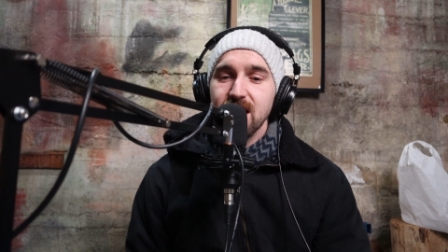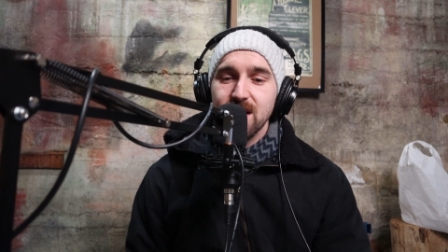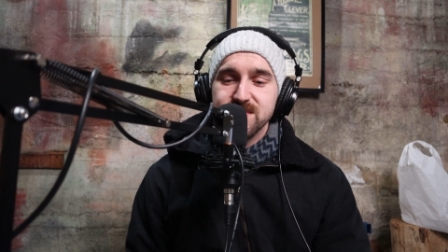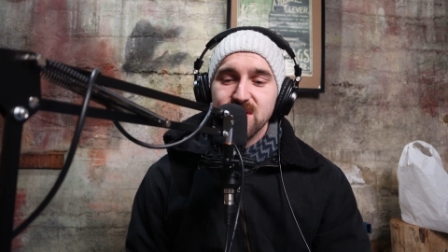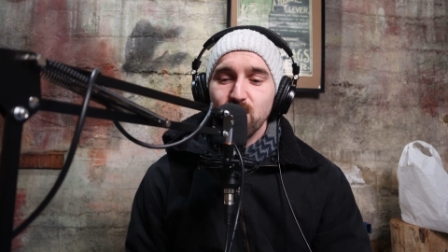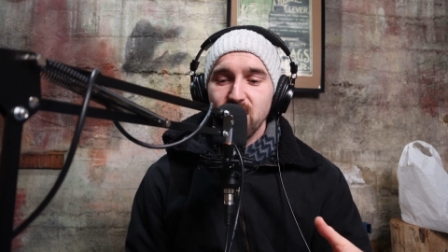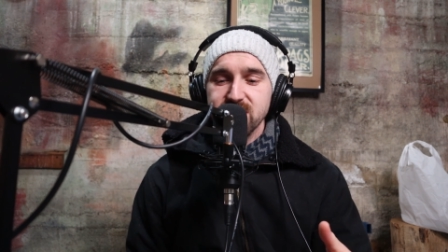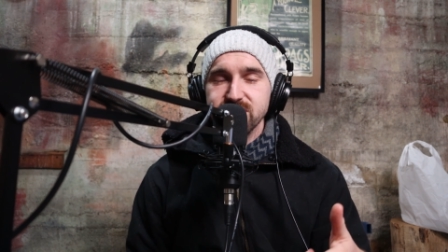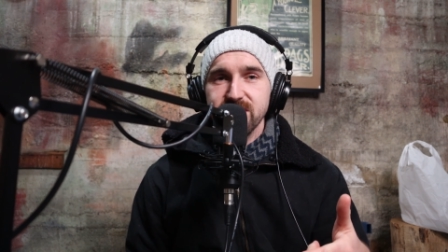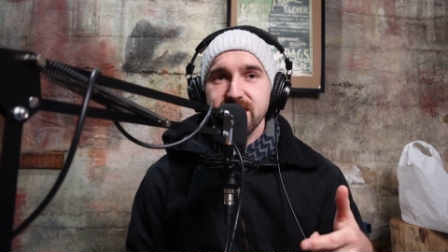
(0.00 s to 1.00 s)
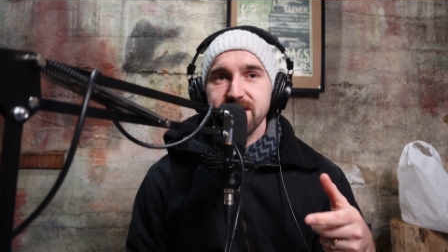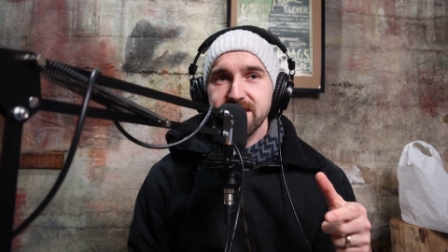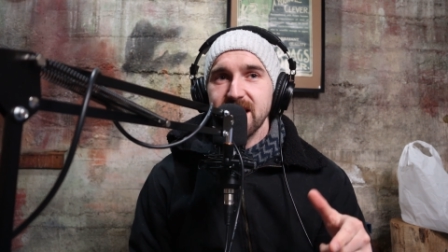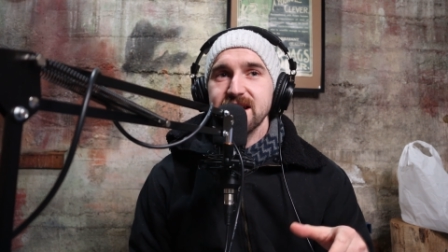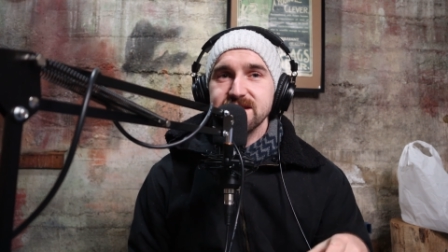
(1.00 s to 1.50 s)
Um, so I'm wondering
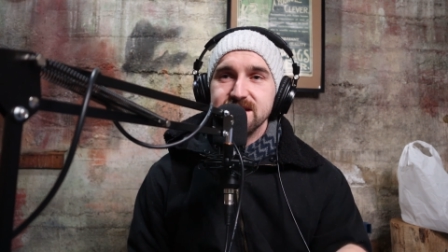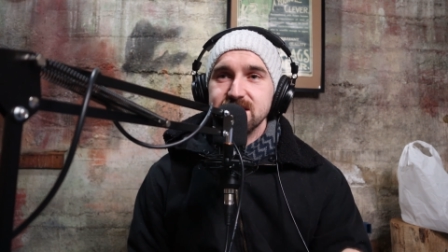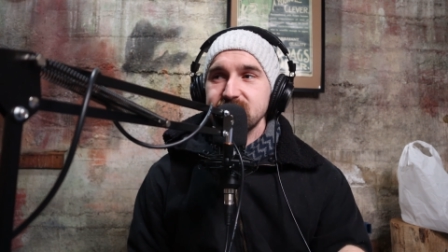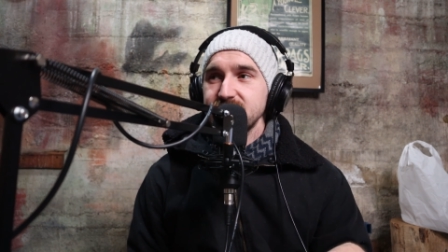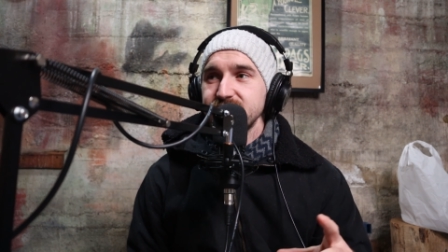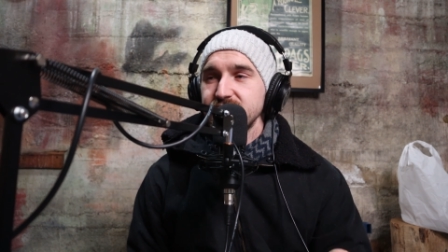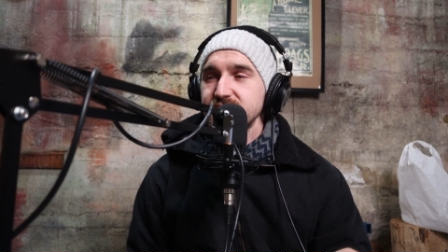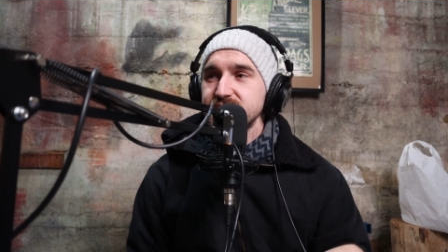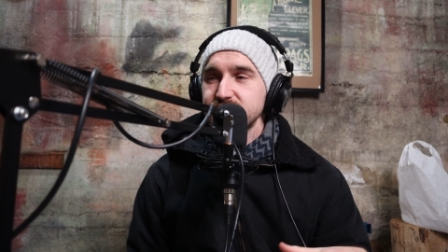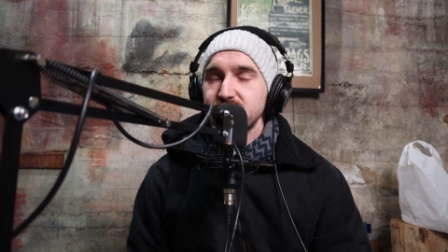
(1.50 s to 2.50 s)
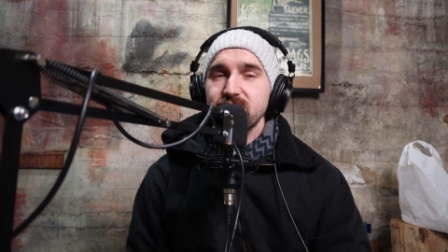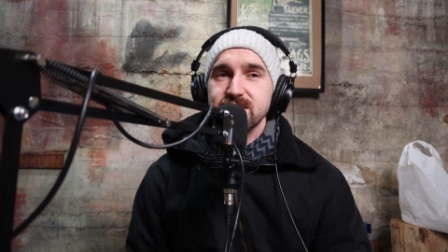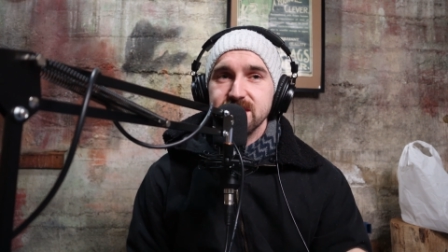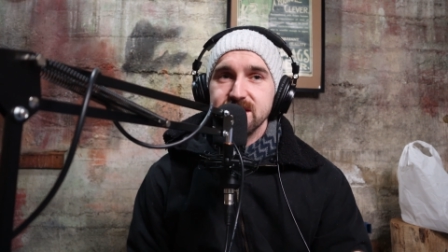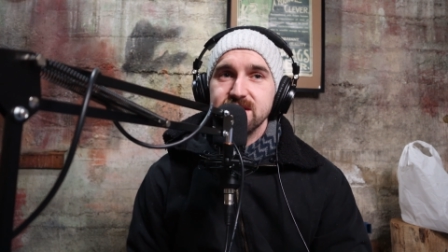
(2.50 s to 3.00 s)
if that's the infusion
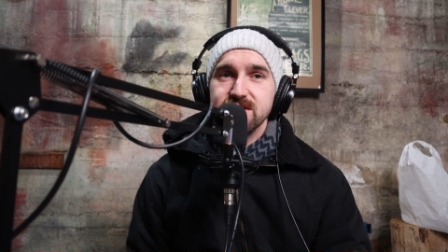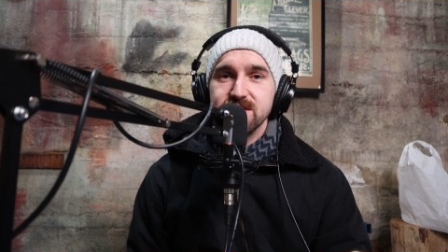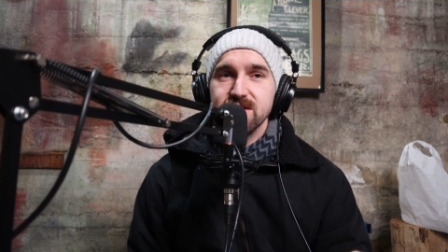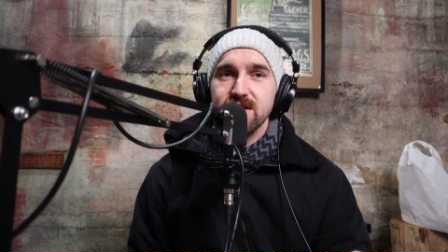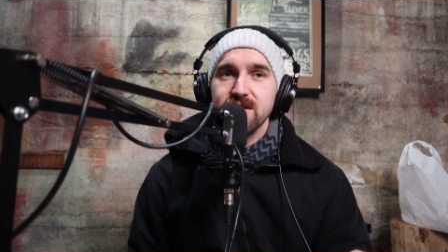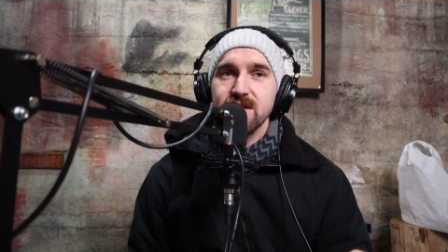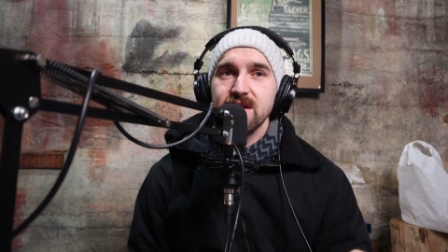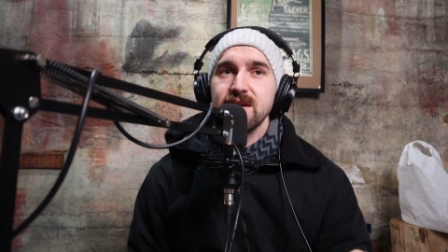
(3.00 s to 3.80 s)
process because you know